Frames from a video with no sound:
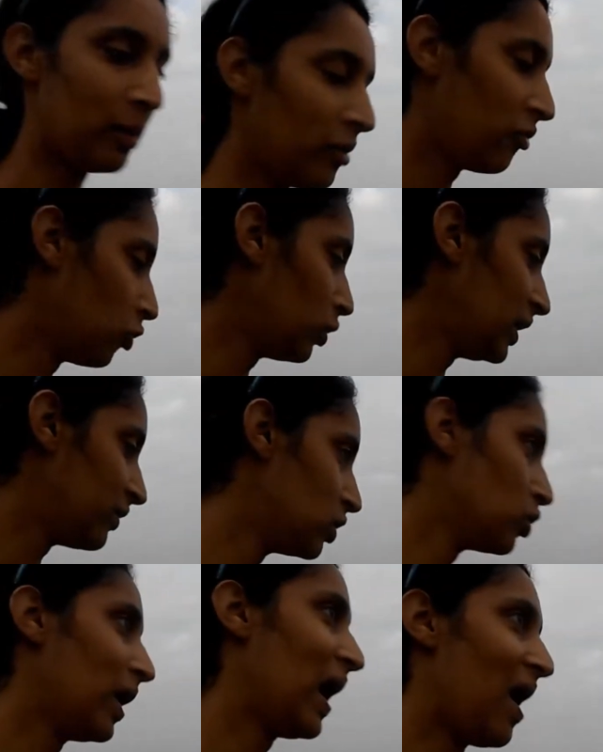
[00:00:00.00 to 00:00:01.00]
my phone
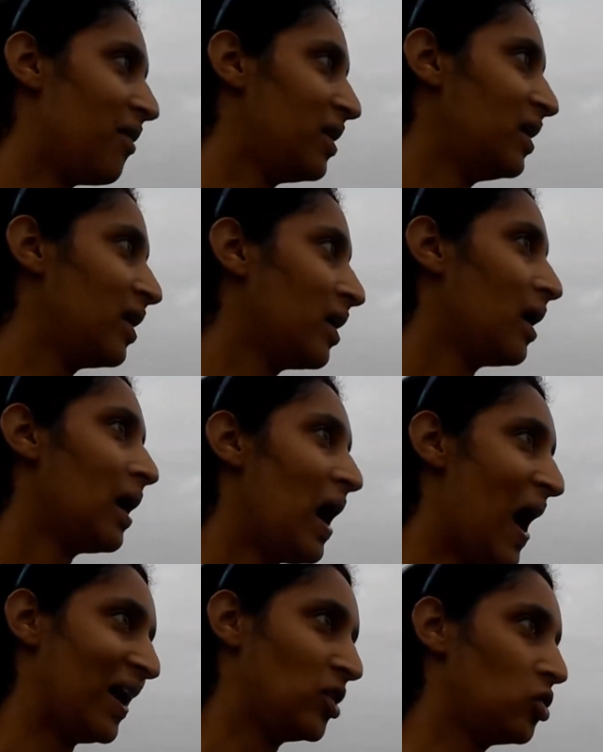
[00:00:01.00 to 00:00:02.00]
even though I haven't
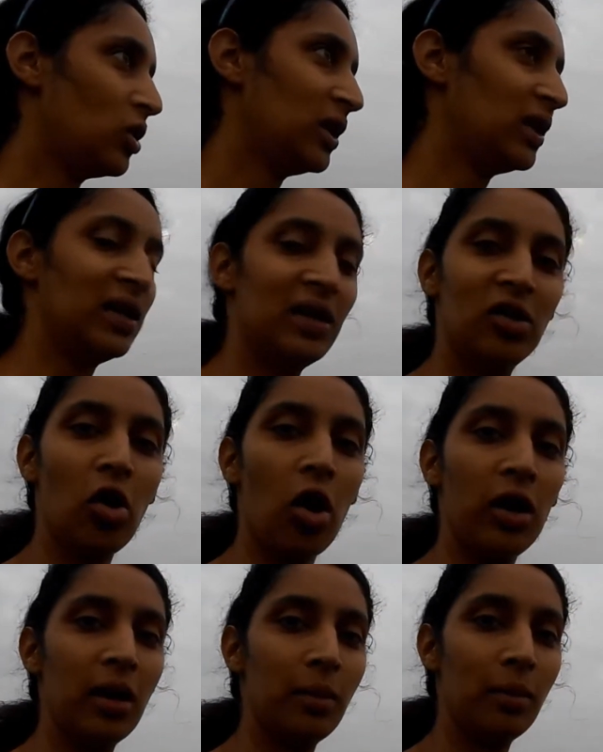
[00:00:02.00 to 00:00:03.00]
actually
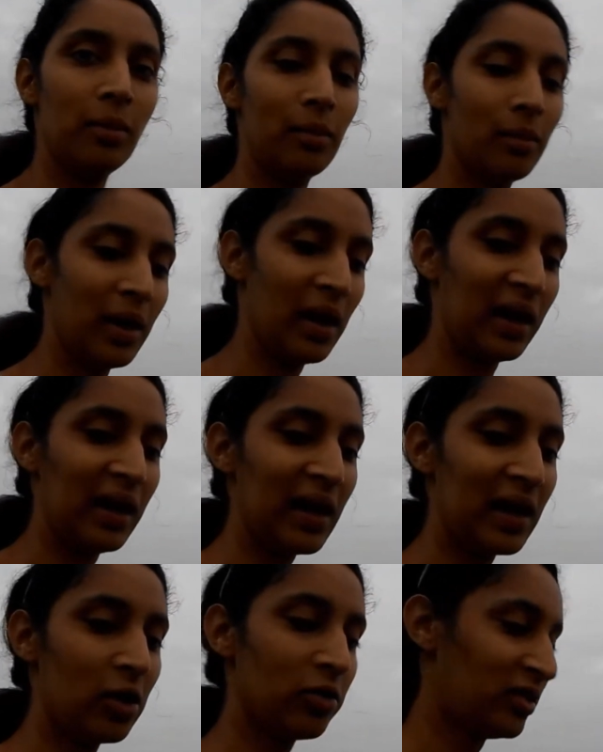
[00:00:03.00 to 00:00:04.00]
taught him any
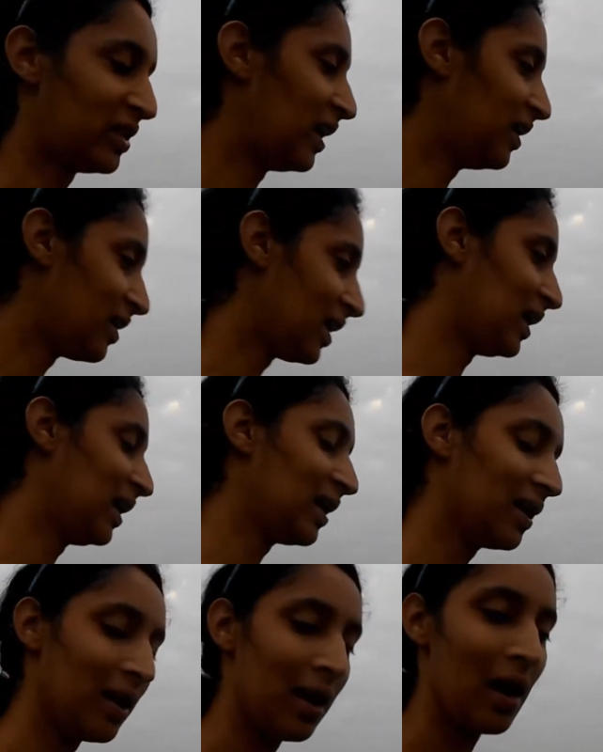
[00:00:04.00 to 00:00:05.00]
kind of scent training.
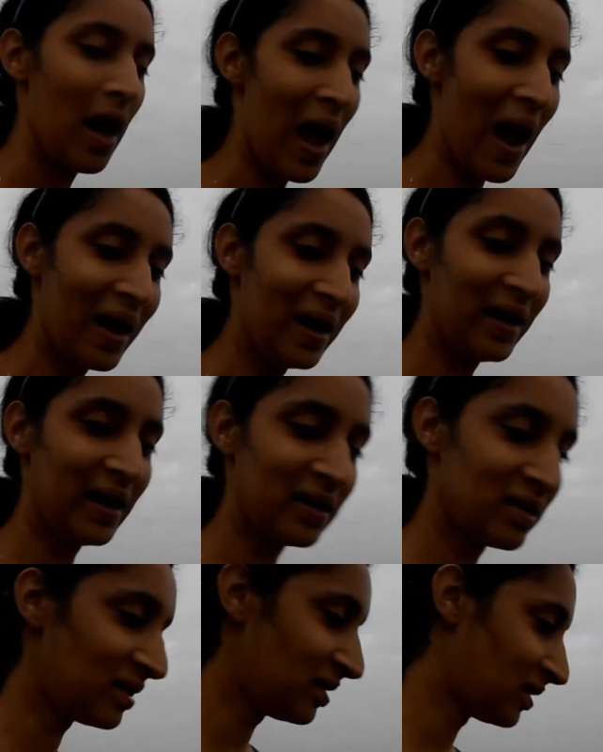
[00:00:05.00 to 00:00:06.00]
And he
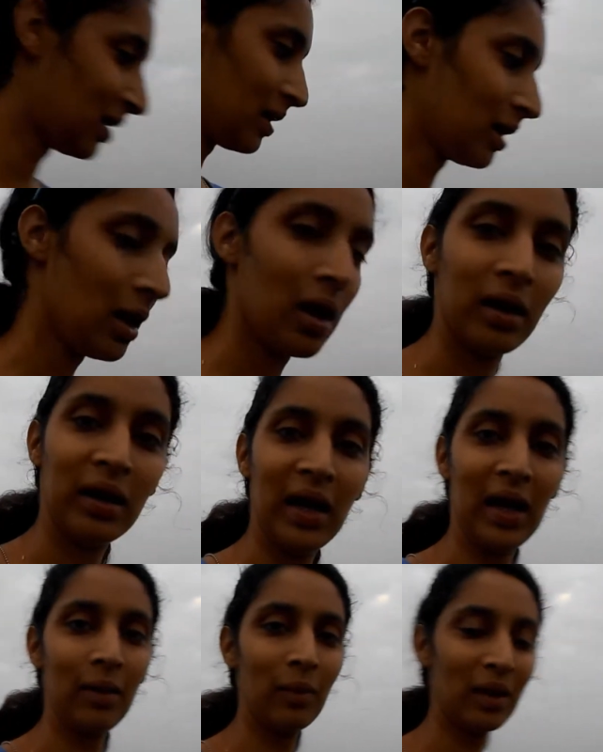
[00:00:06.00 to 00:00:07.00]
just came